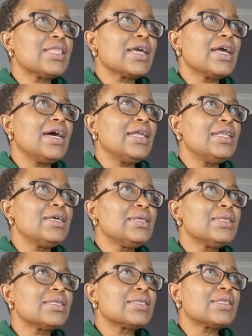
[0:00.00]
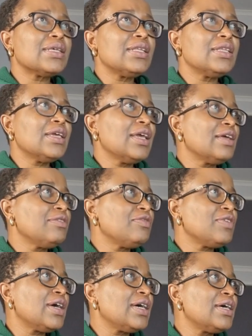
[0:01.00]
the colors in
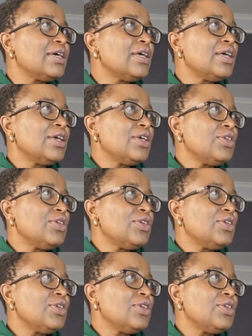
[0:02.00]
Canva.